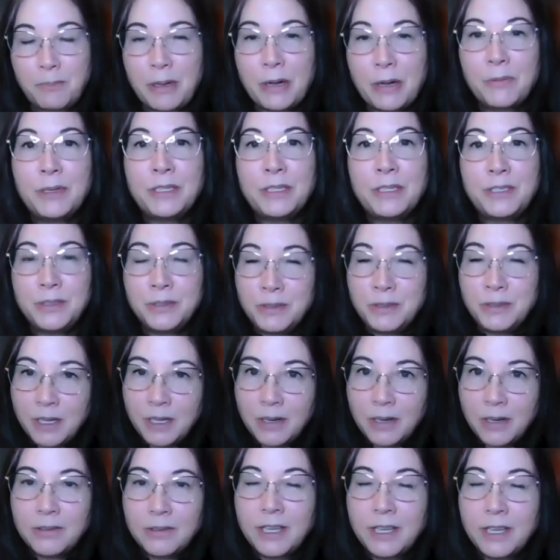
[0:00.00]
but we do
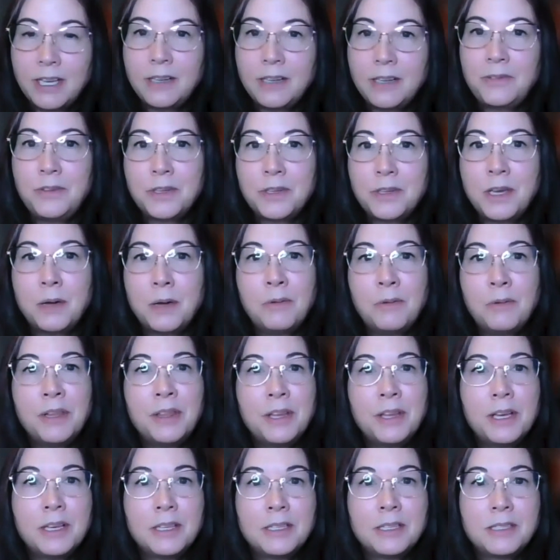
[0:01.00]
know that if you come
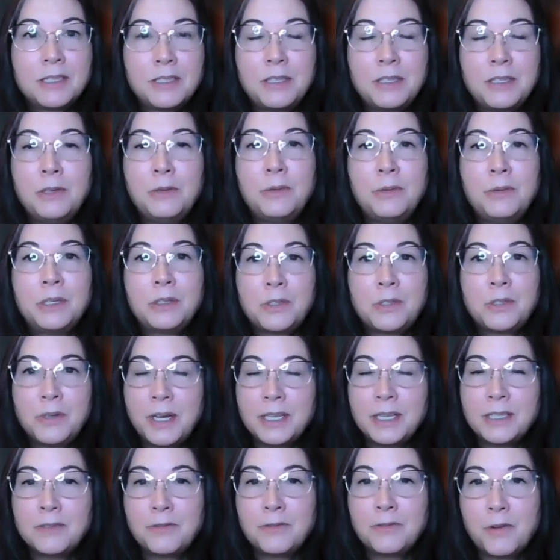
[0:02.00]
with us, you will
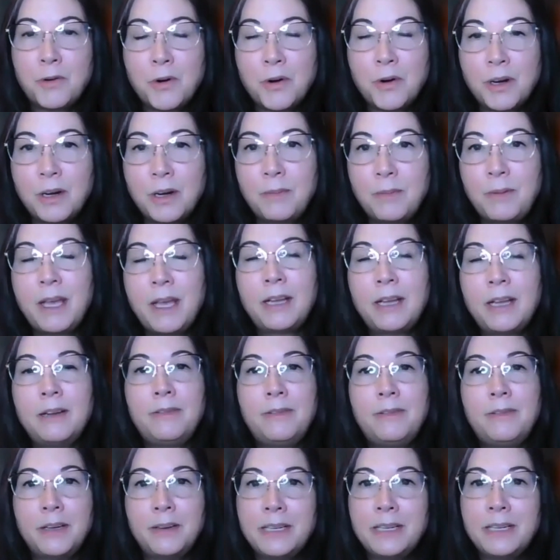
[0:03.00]
transform at a
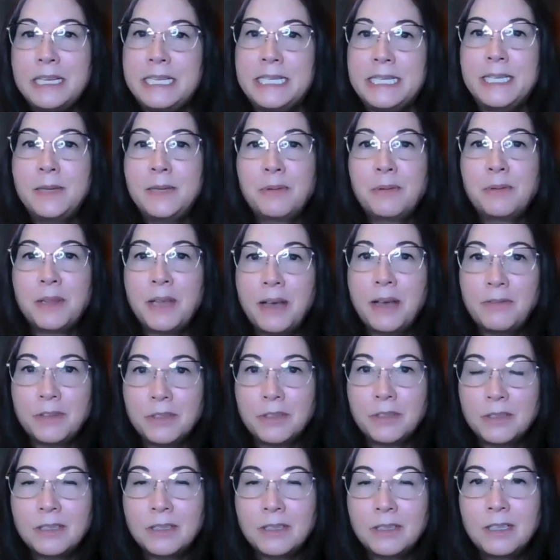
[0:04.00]
very deep
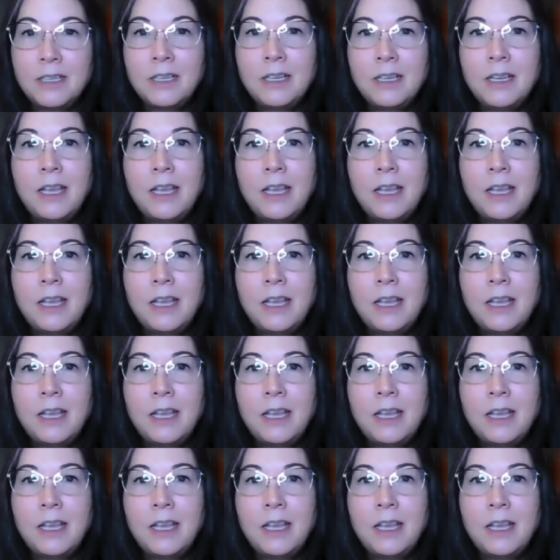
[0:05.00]
level.